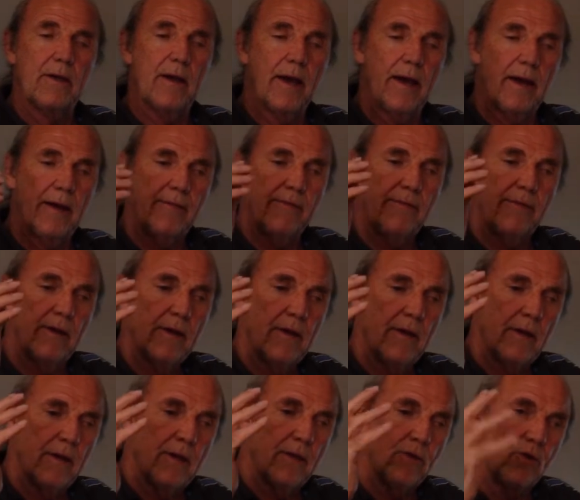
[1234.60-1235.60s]
have
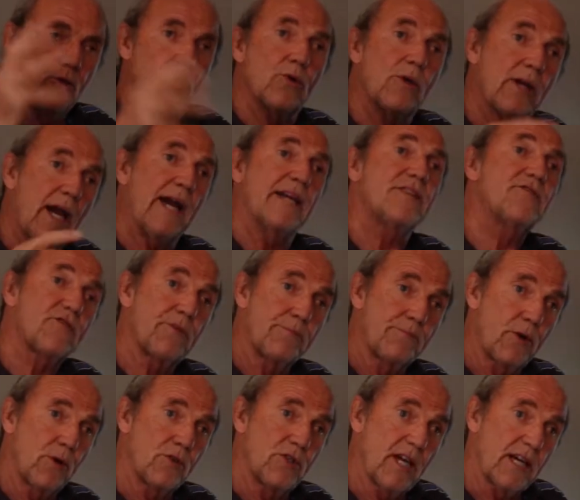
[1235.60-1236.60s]
2 kinds of
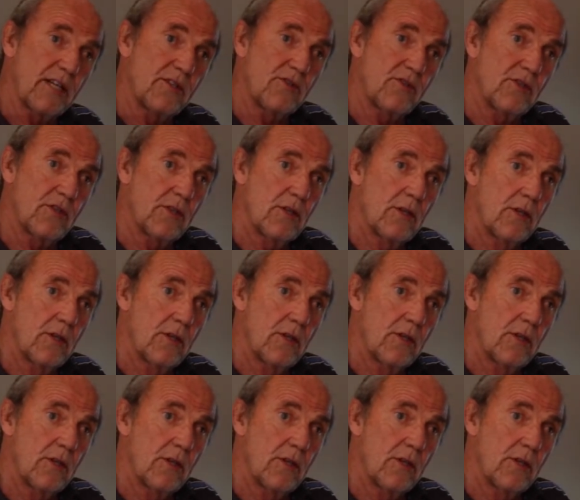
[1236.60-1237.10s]
projects.